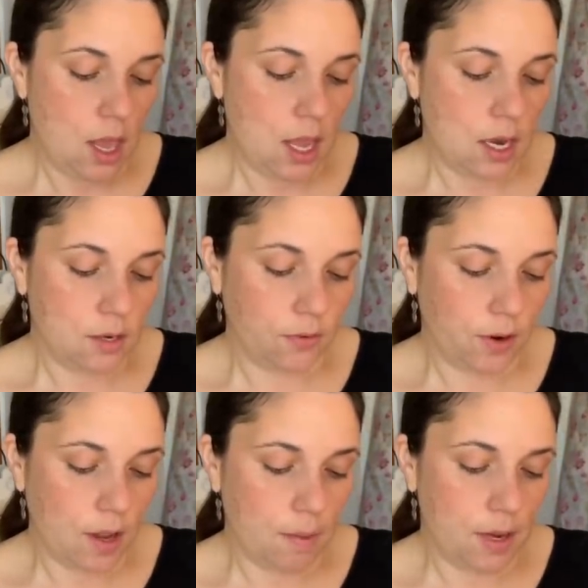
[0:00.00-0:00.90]
It is
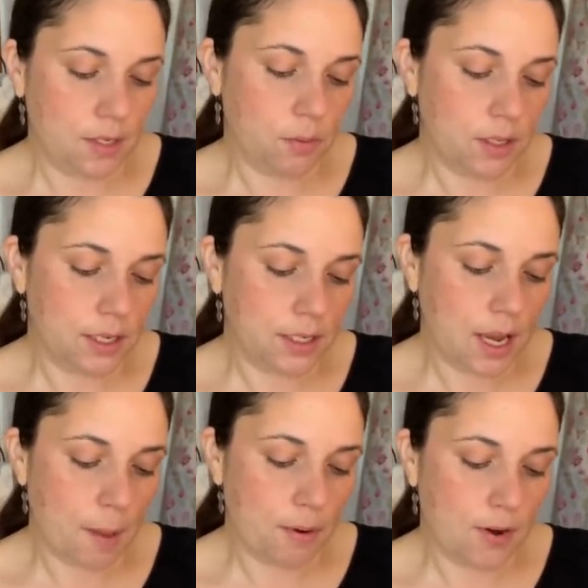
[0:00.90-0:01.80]
from, it's, well, it says
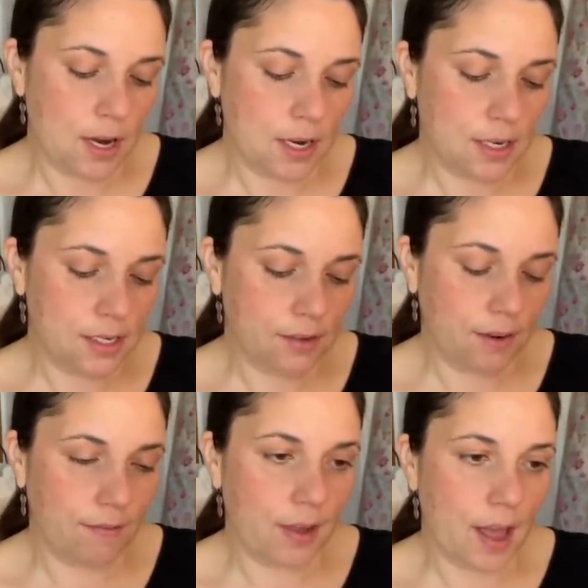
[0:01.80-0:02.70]
copyright
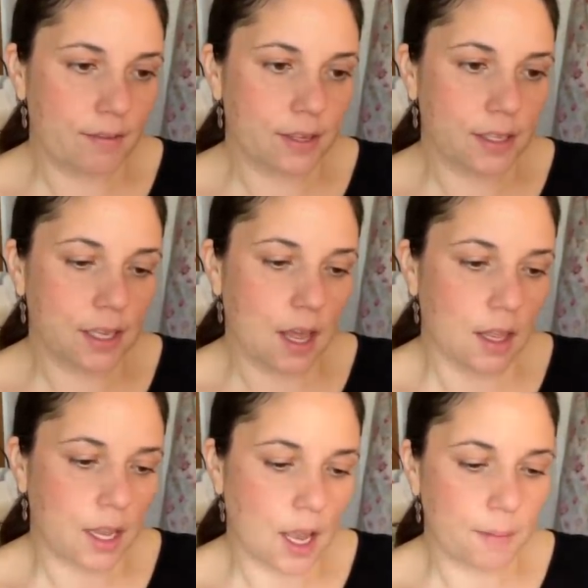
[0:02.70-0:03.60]
1975, so that's the
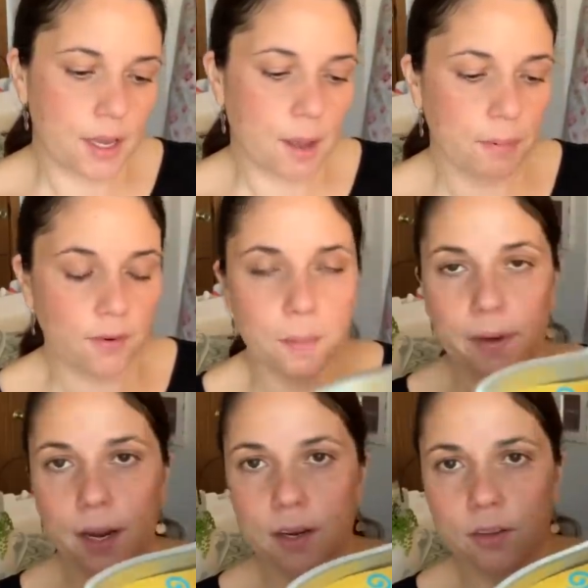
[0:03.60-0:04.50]
Holly Hobbie copyright,
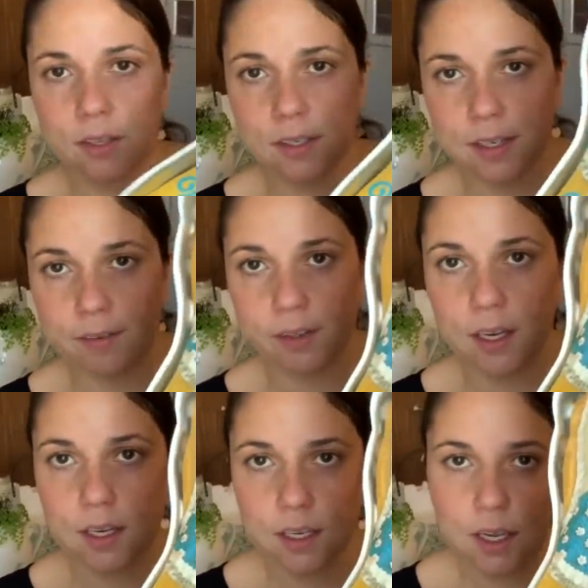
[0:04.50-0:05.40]
but I know this has definitely